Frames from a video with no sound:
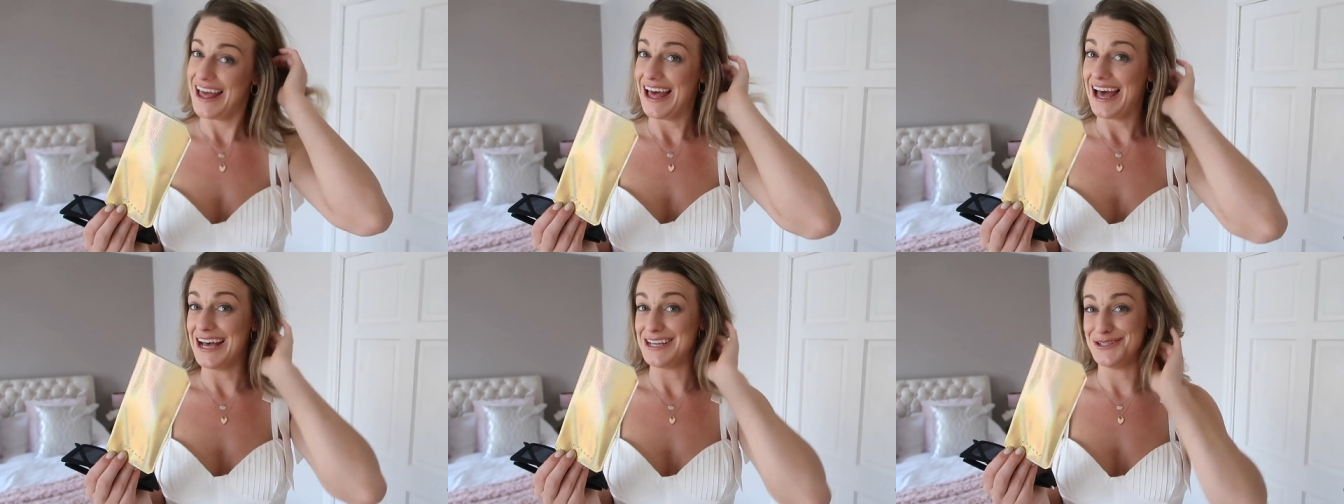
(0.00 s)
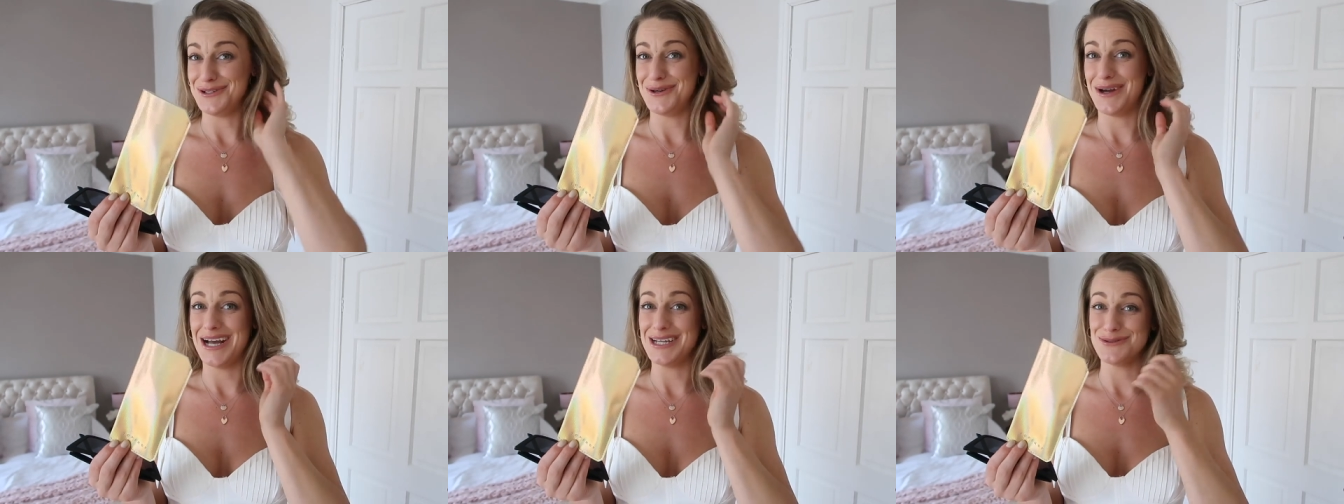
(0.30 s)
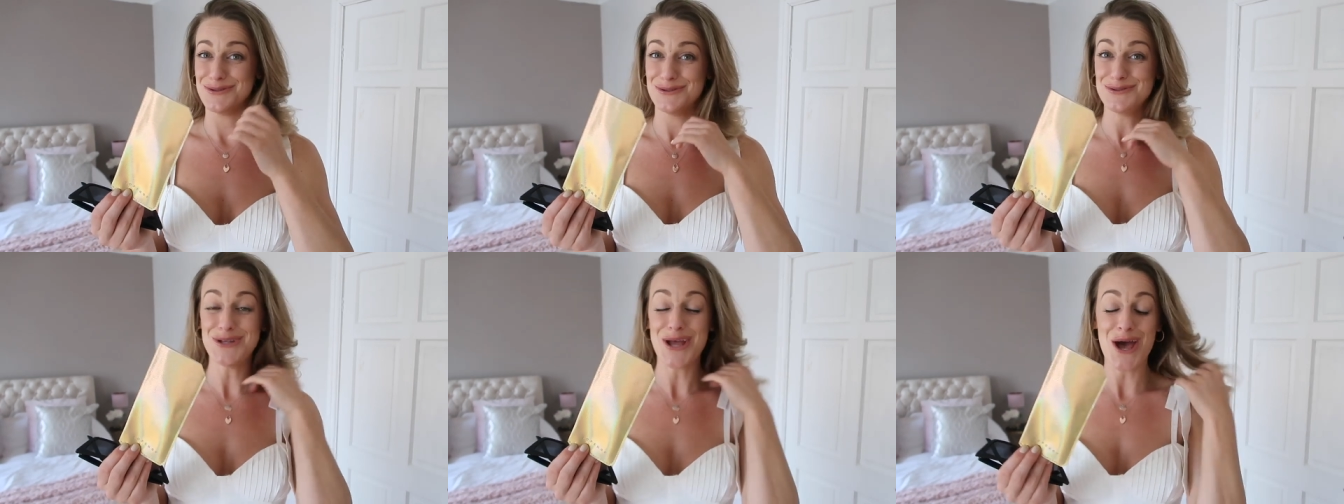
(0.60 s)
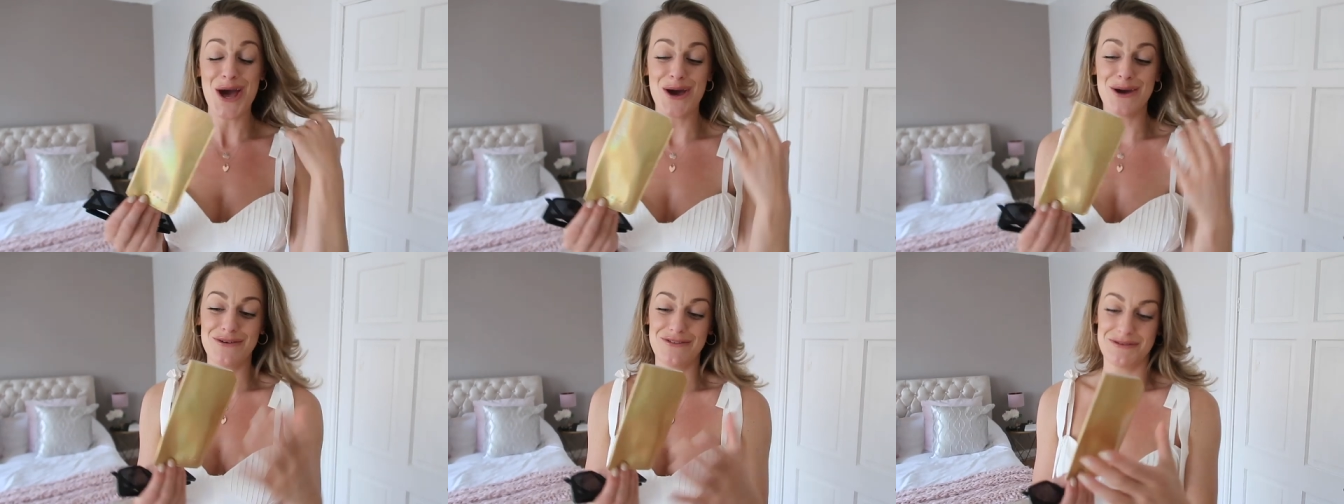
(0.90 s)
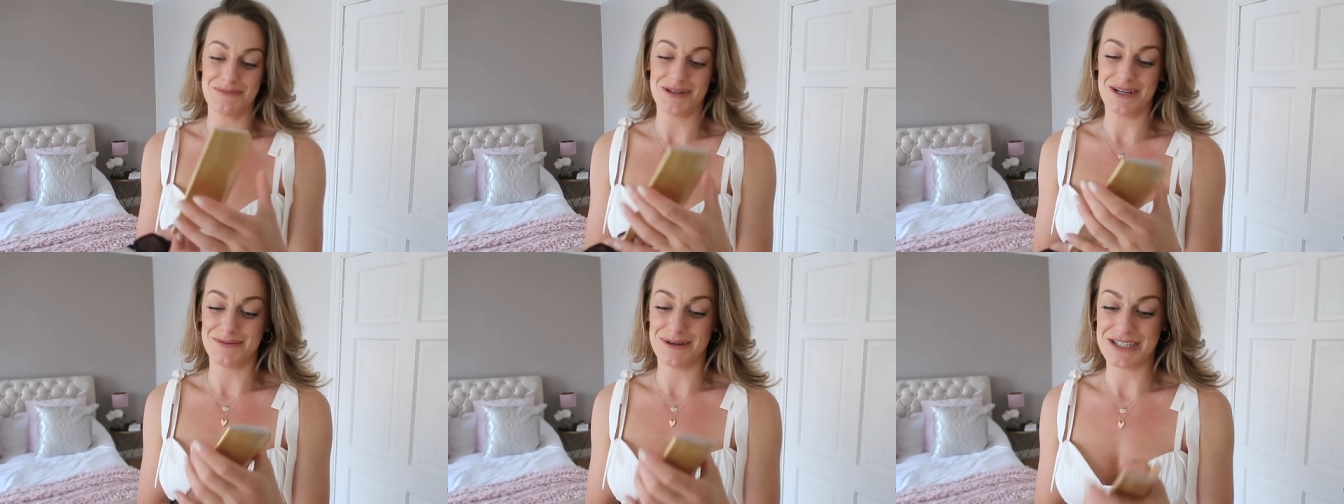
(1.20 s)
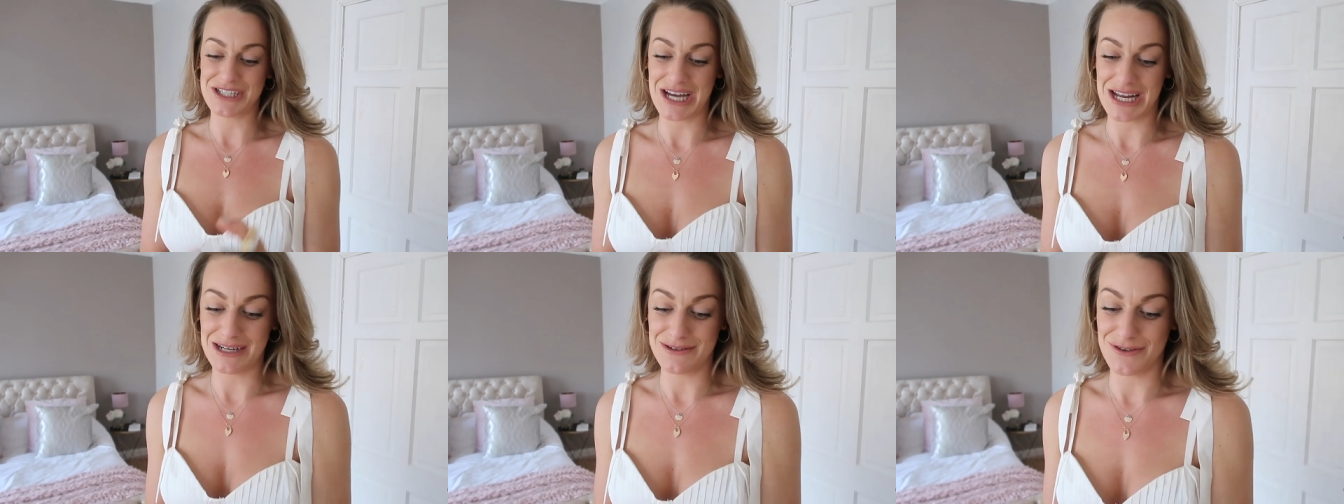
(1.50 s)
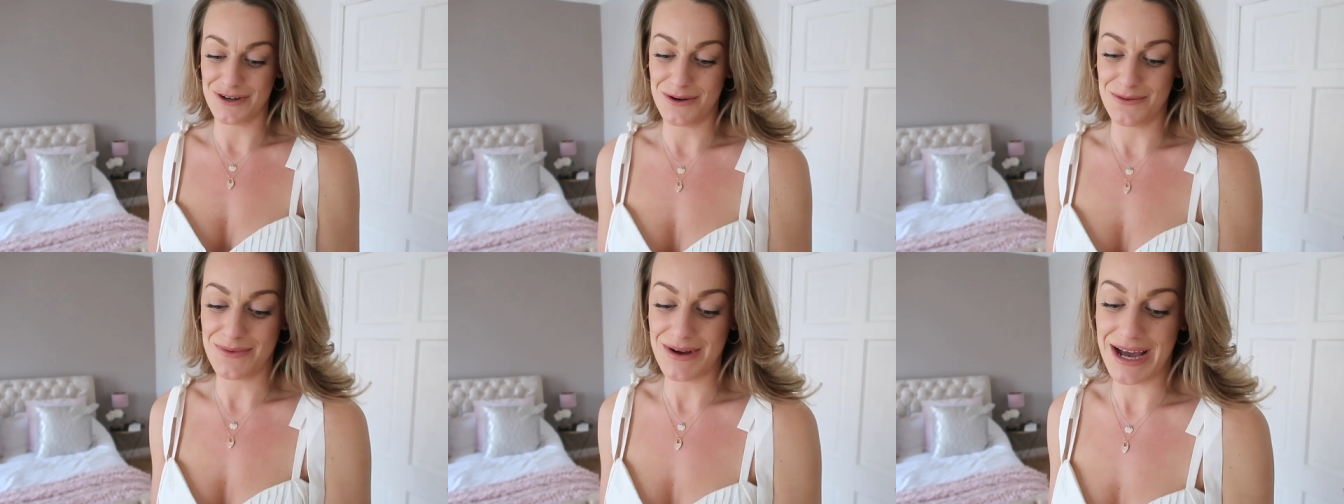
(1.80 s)
As you guys will know, if you've been on my channel
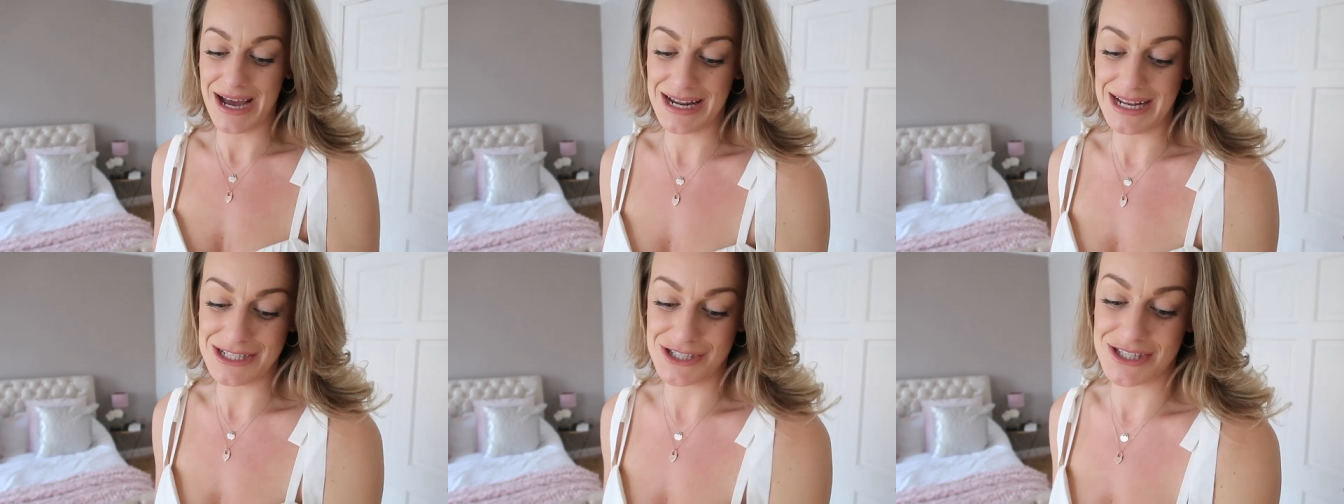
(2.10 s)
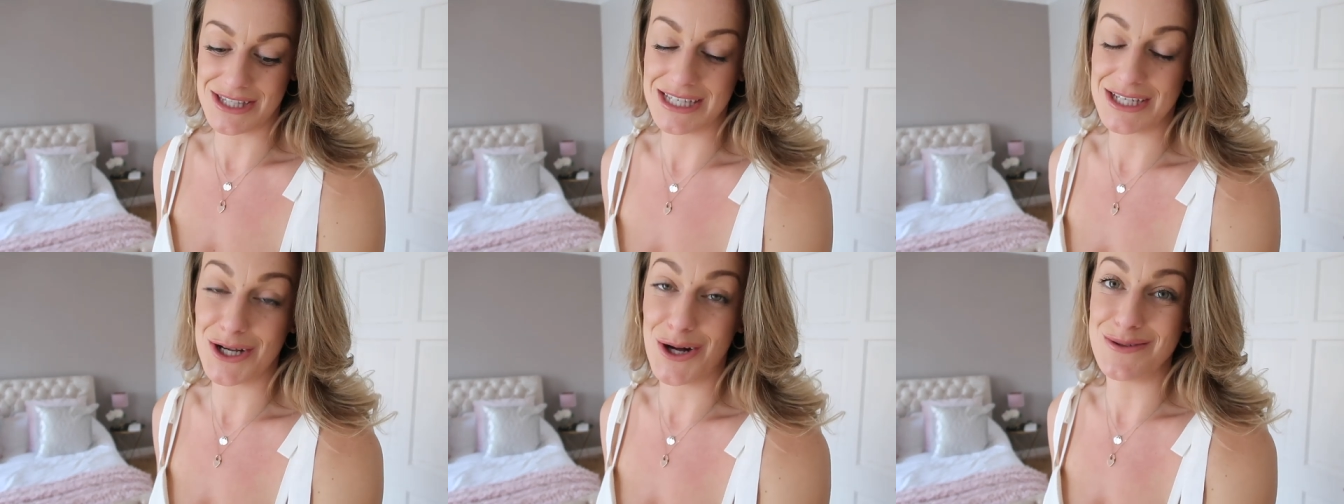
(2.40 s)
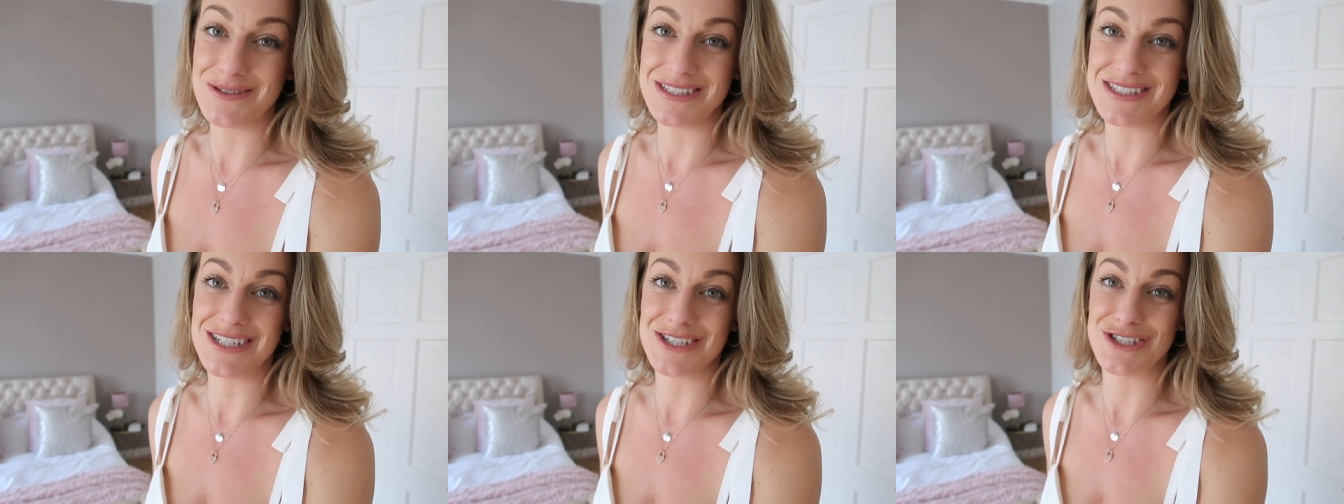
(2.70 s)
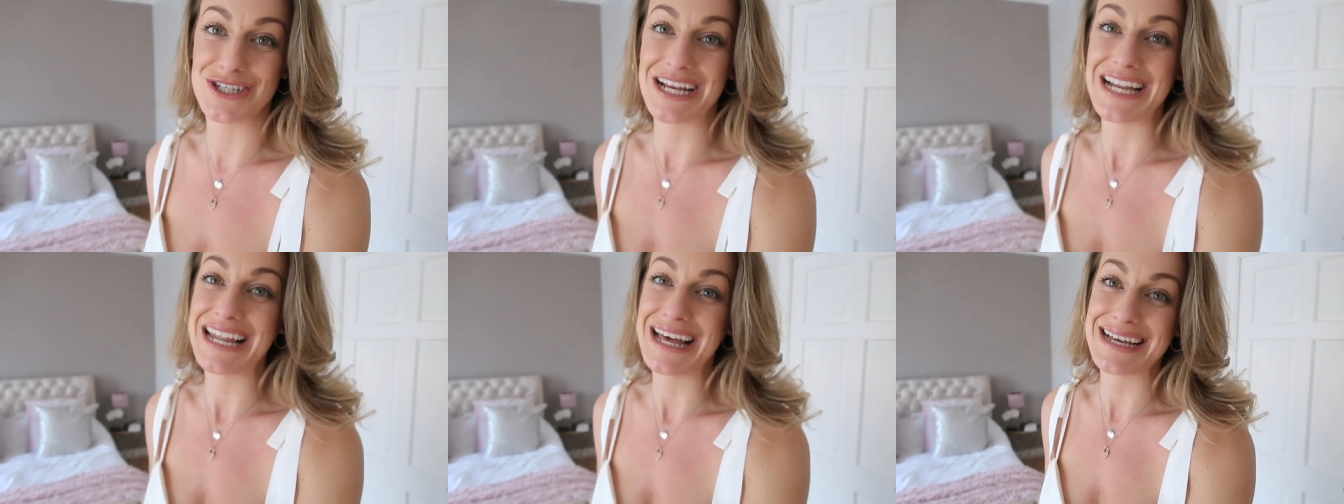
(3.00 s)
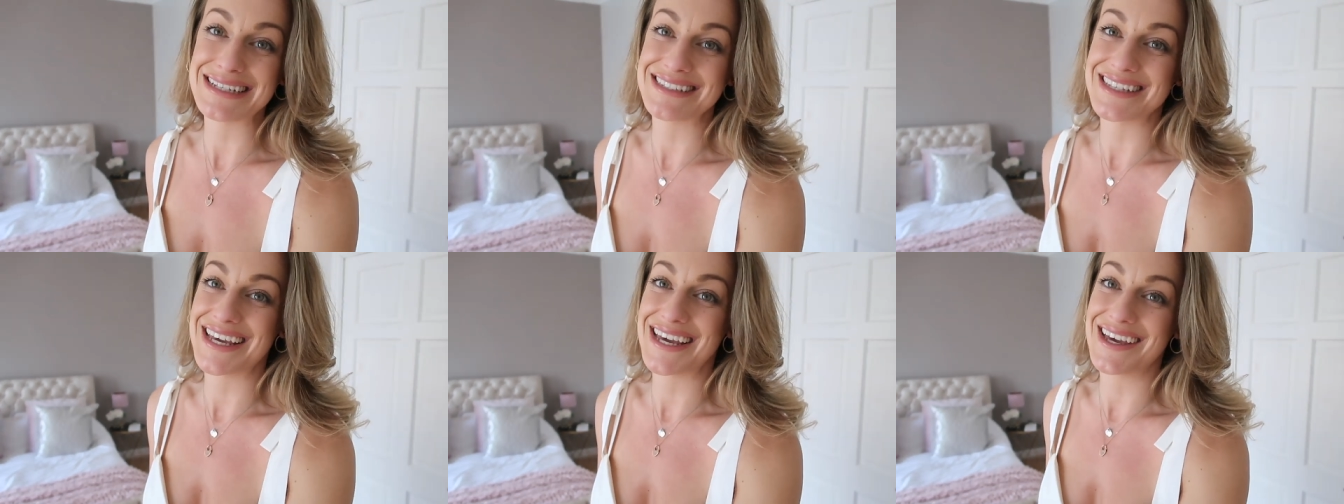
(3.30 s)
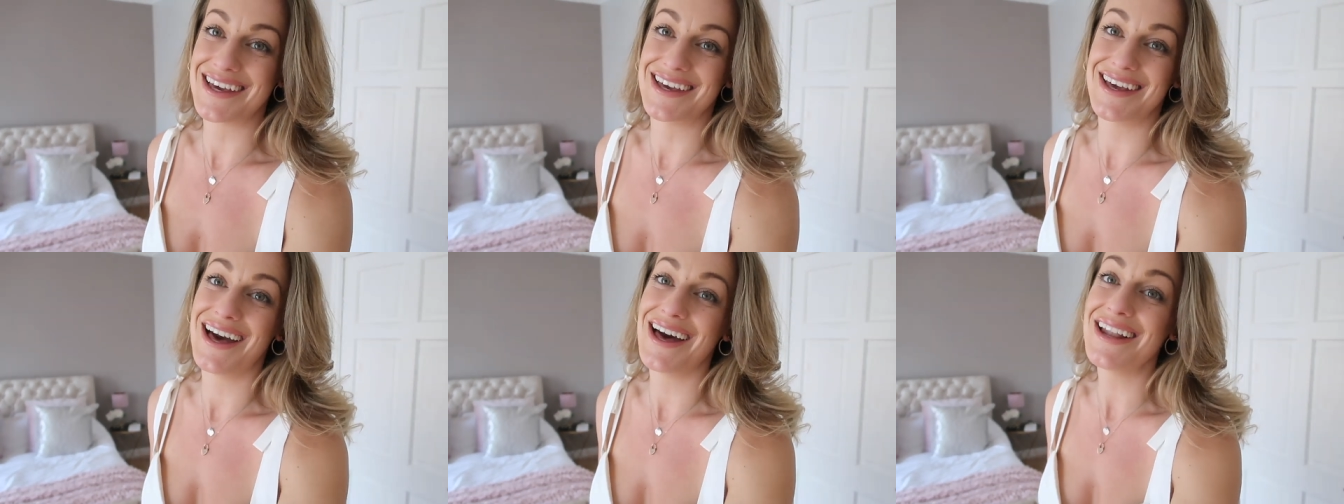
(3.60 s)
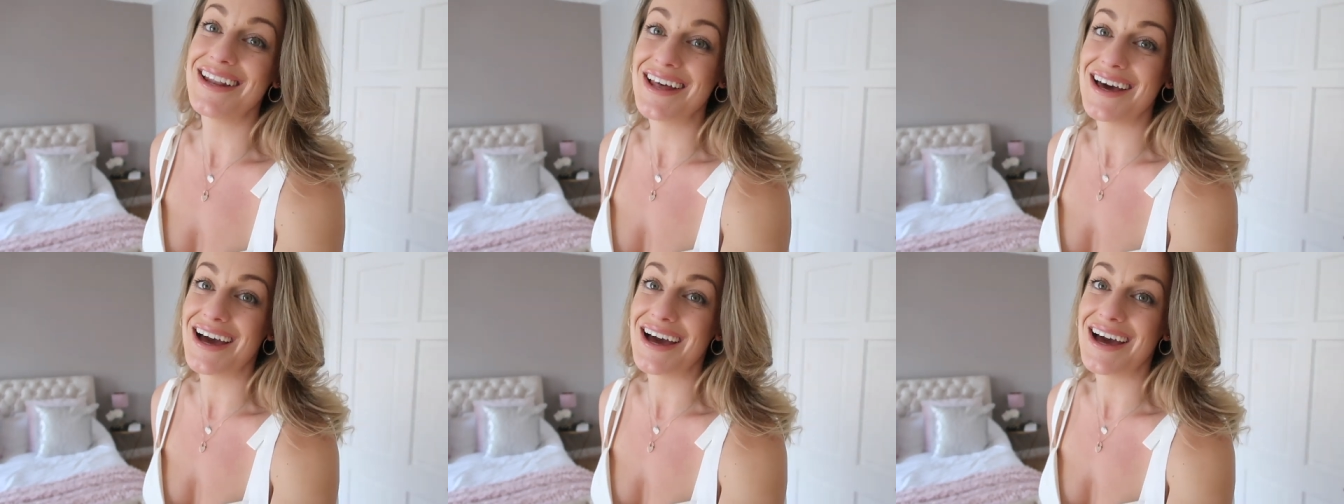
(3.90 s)
for a while, I just think gold is such a classic colour.